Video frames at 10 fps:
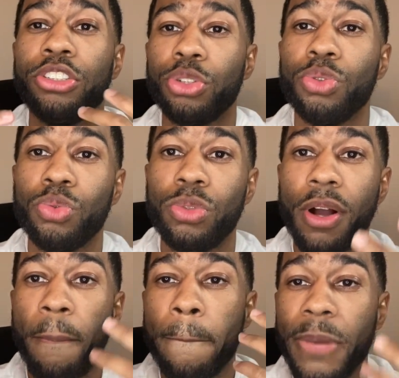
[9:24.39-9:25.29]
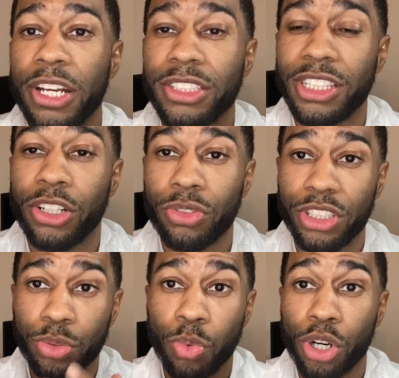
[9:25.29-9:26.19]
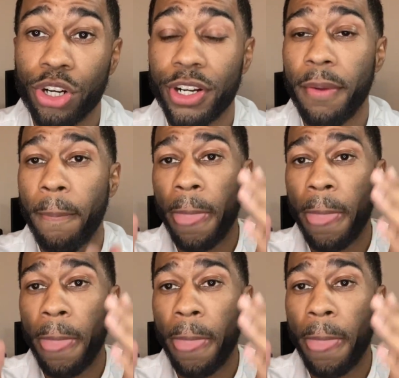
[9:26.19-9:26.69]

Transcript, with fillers: to meditate on his word